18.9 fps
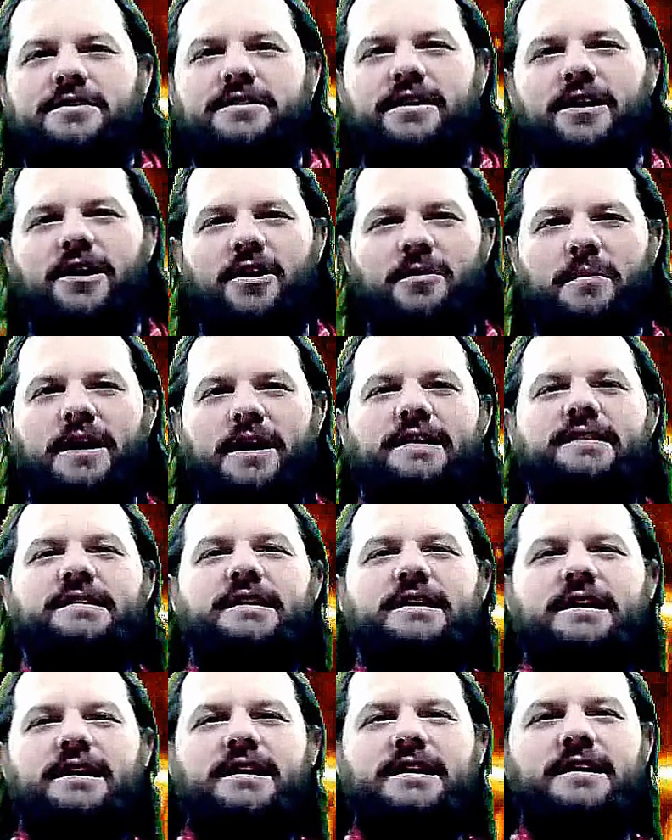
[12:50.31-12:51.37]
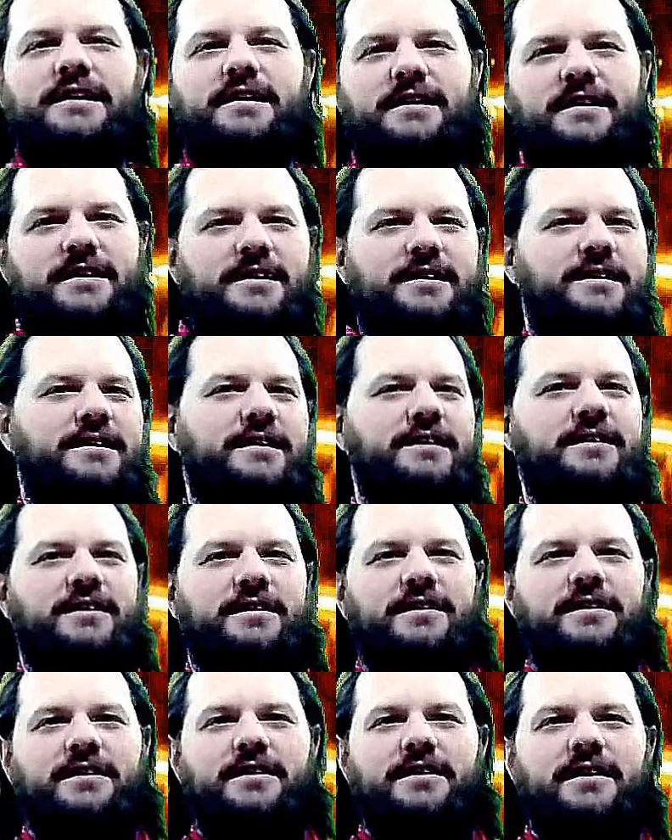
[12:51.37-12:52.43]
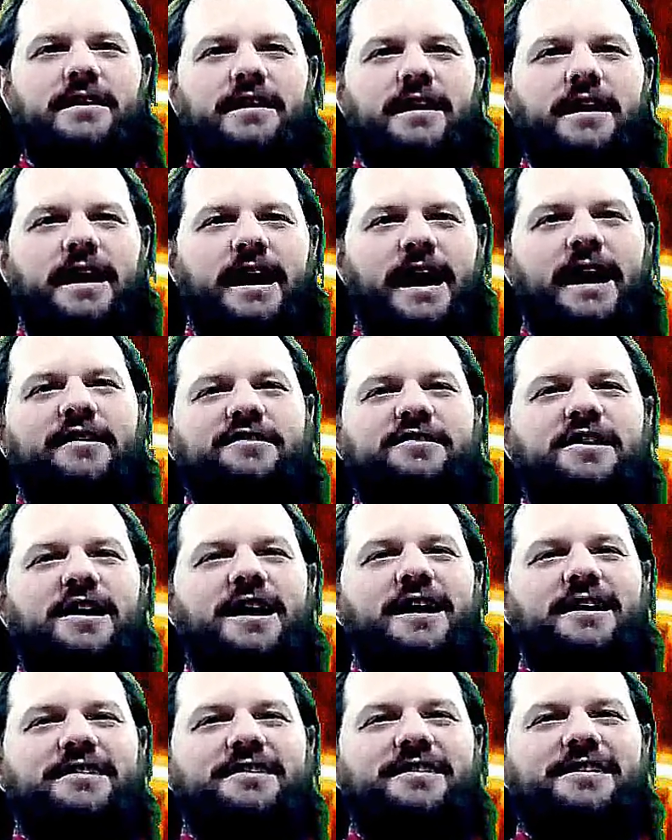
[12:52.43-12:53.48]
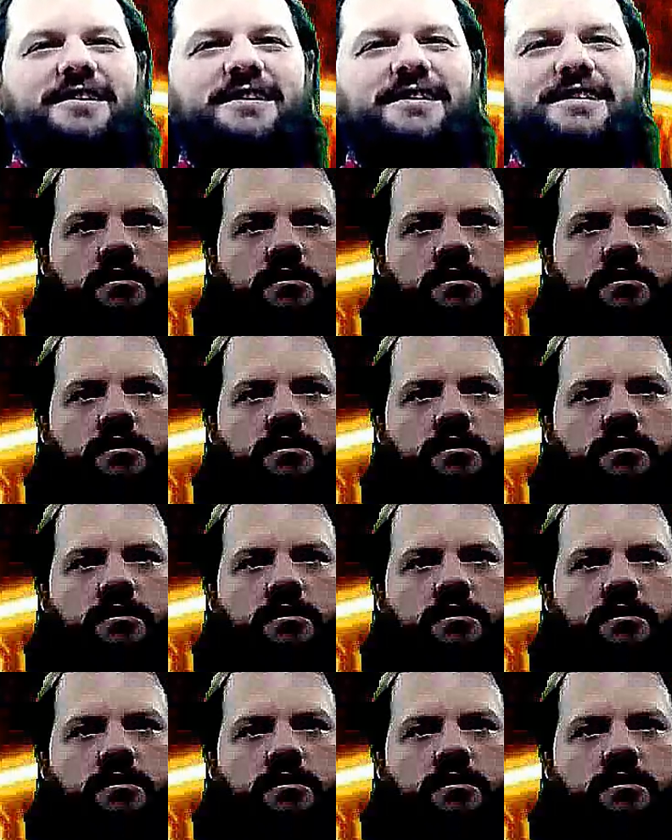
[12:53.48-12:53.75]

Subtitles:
the almighty ascot.